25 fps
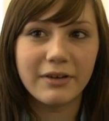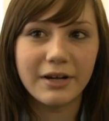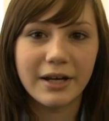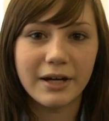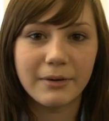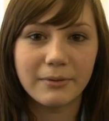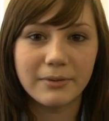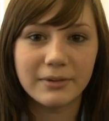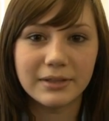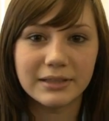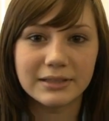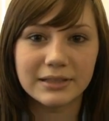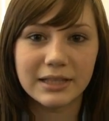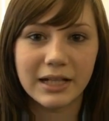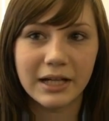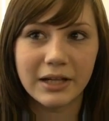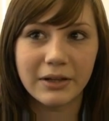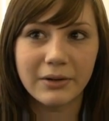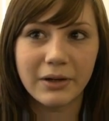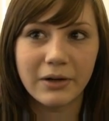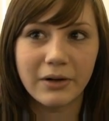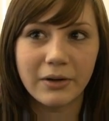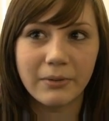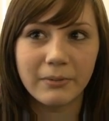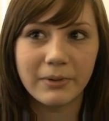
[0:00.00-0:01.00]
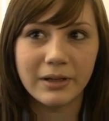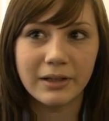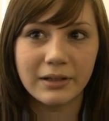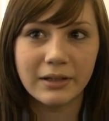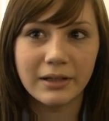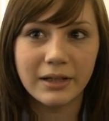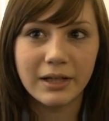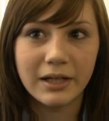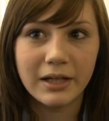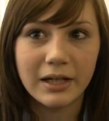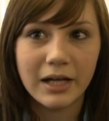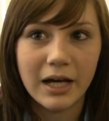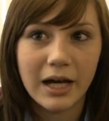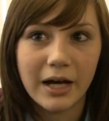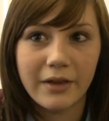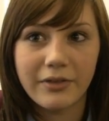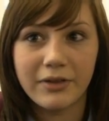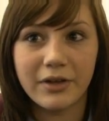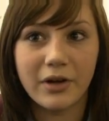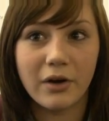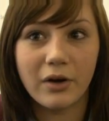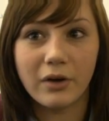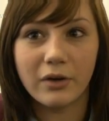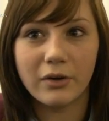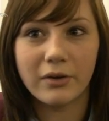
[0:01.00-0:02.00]
and I was like, oh well, are
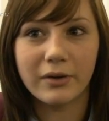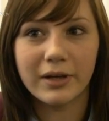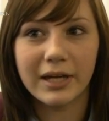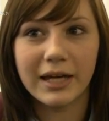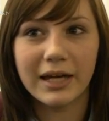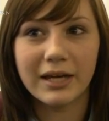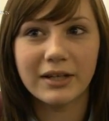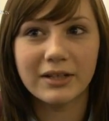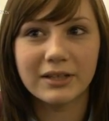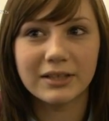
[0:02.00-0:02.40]
they all okay?